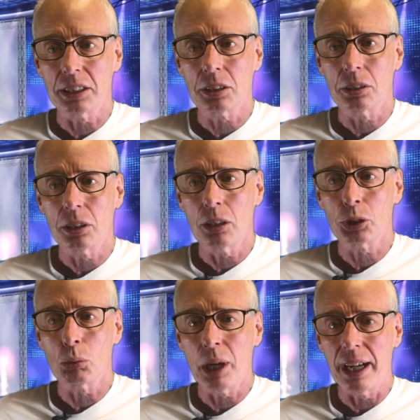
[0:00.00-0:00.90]
to those
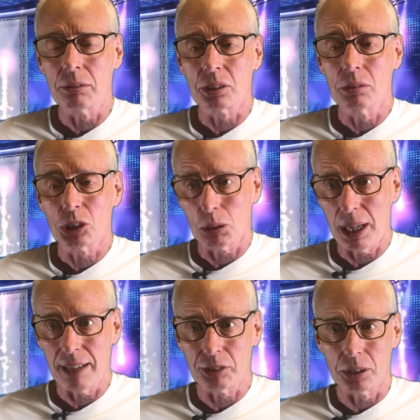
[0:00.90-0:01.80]
around. So I
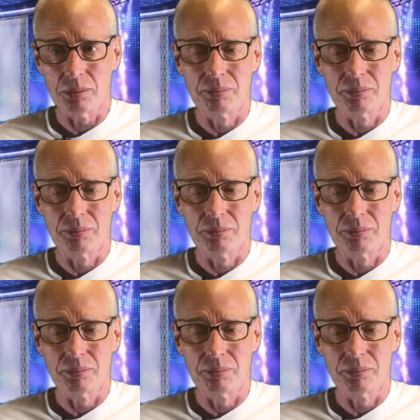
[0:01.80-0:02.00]
have done.